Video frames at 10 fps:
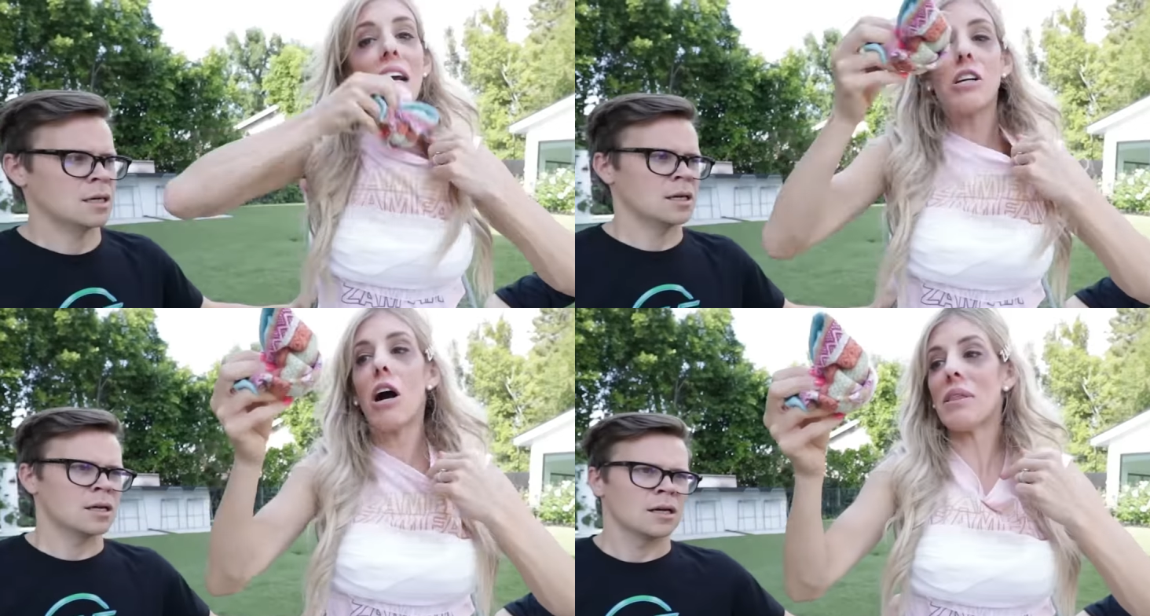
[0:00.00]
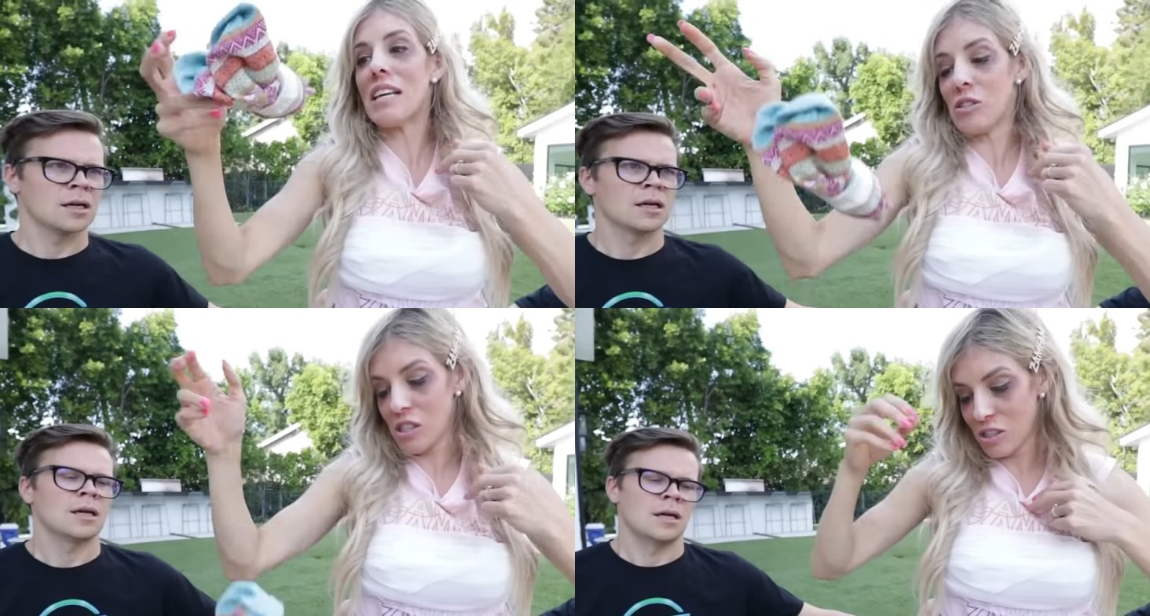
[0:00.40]
Speaker 1: I'd call
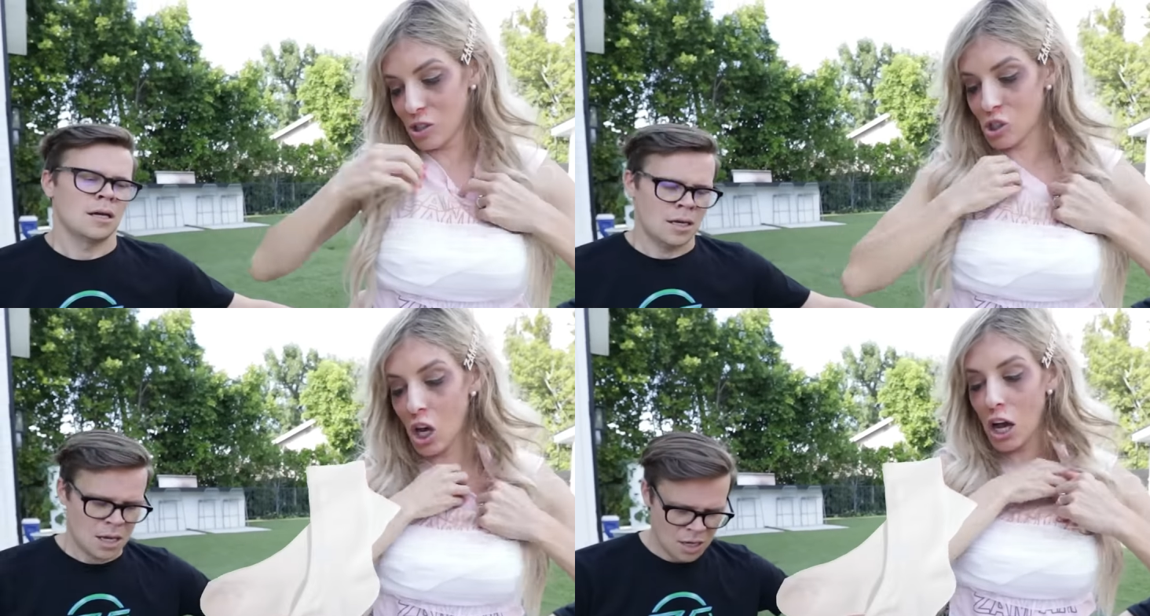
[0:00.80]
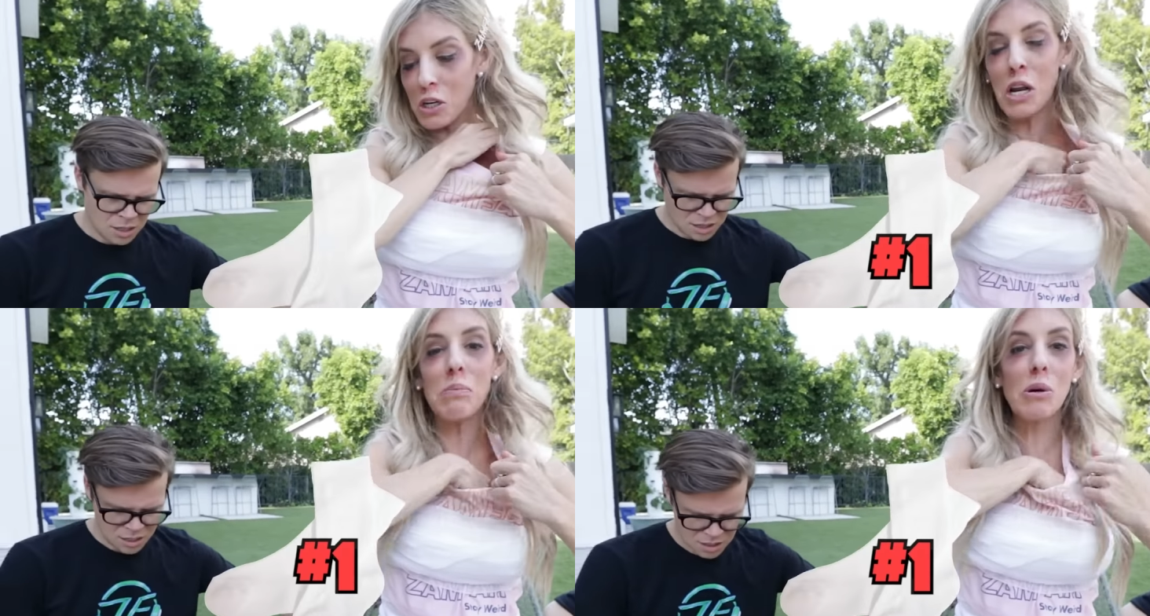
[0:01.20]
these sock
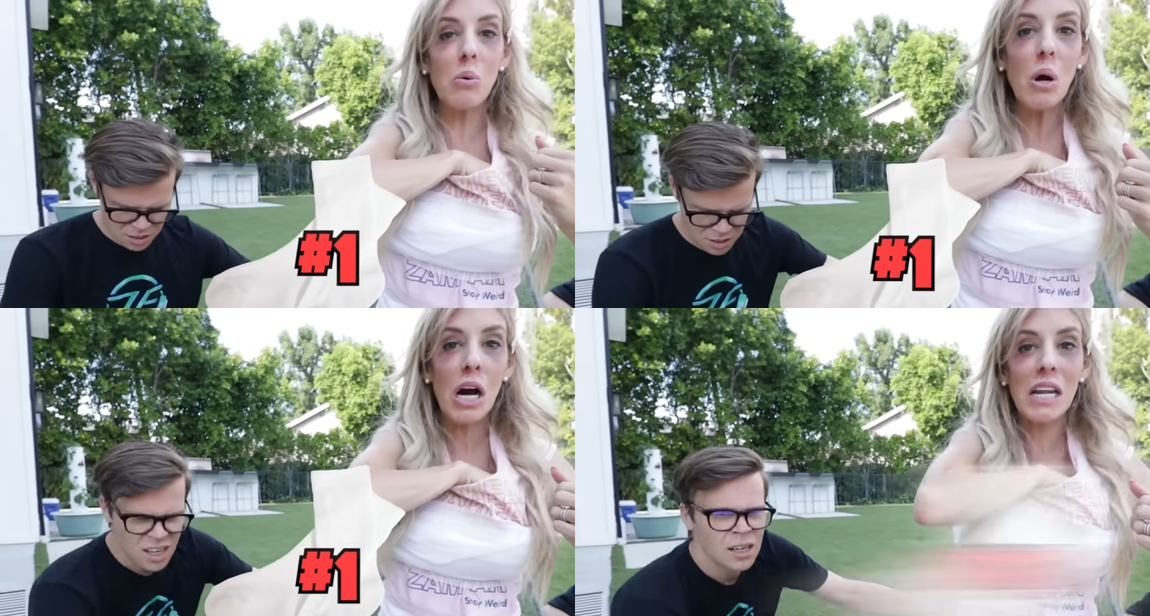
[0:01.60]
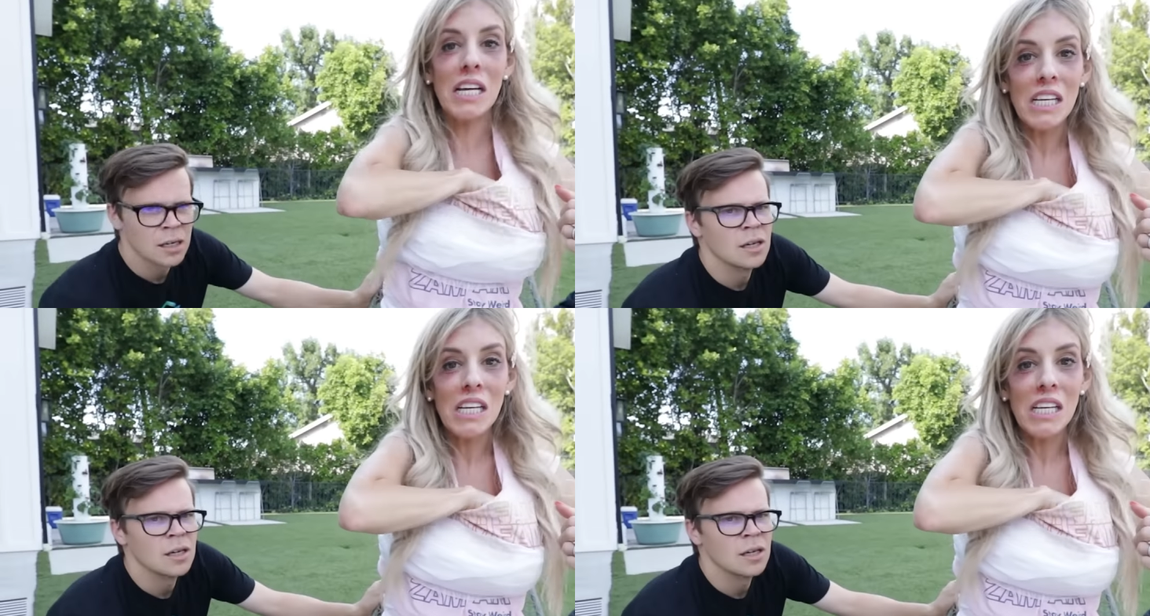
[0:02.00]
number one,